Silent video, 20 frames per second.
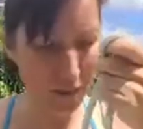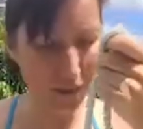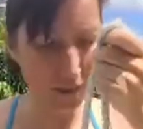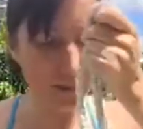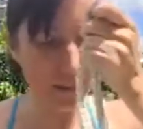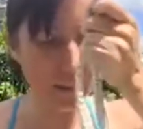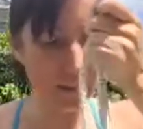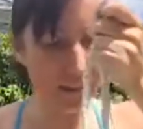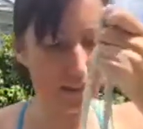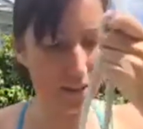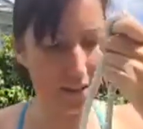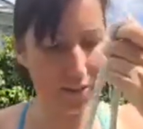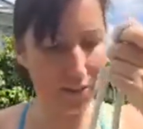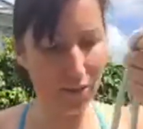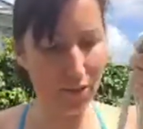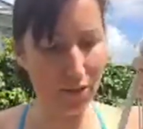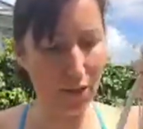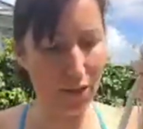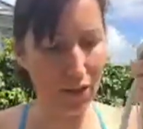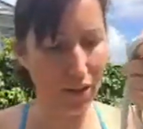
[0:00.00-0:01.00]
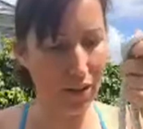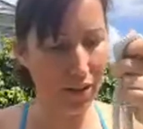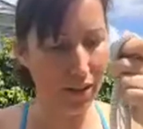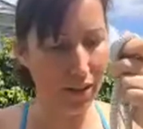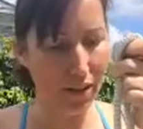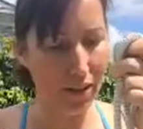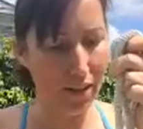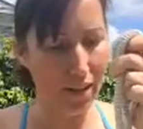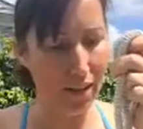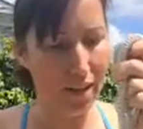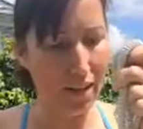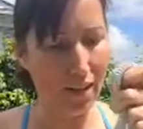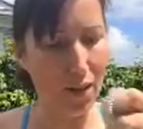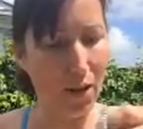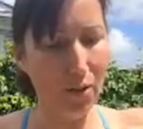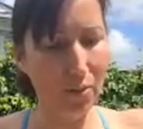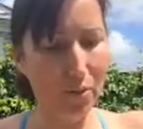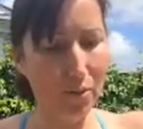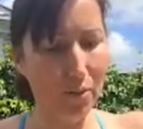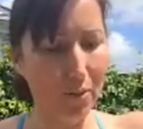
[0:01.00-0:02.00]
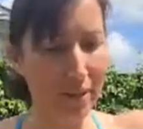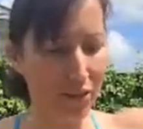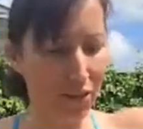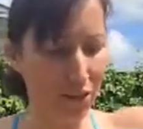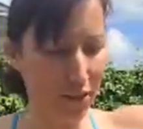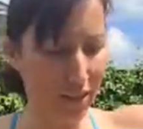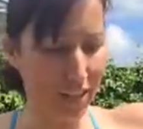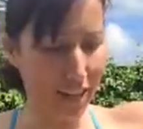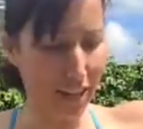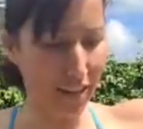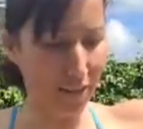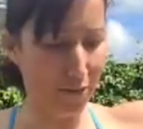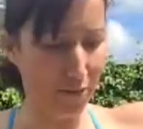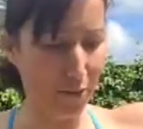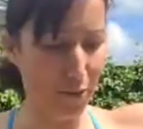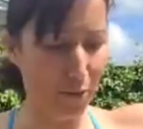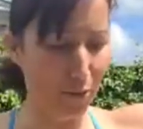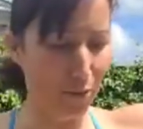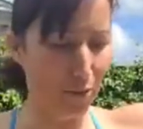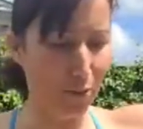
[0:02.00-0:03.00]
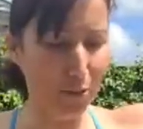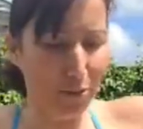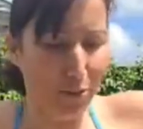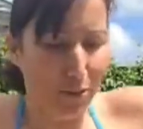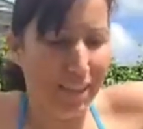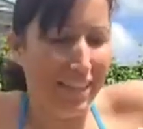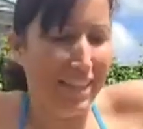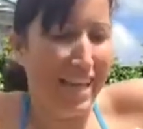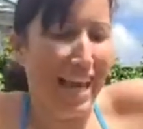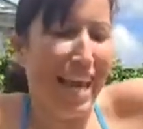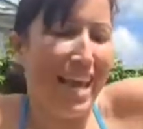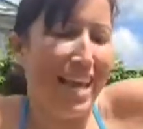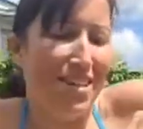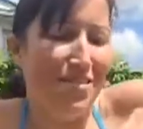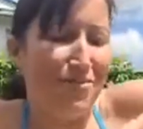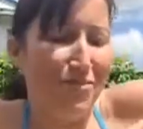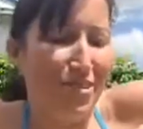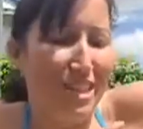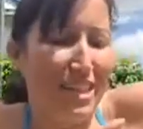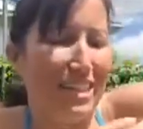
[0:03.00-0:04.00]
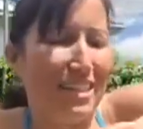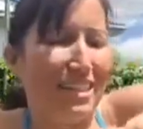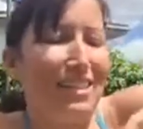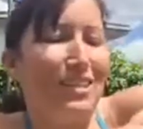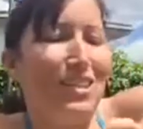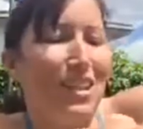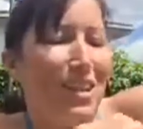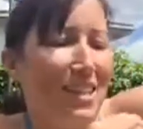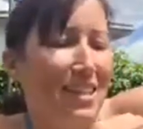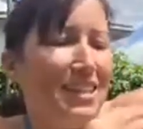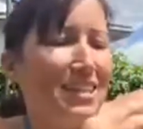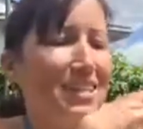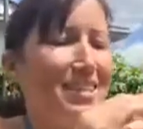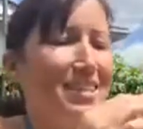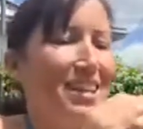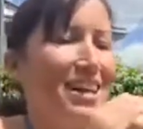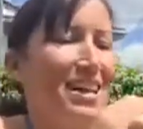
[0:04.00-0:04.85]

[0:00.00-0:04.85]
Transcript: Alright, so we've got complimentary telephone coil. Yay, really exciting.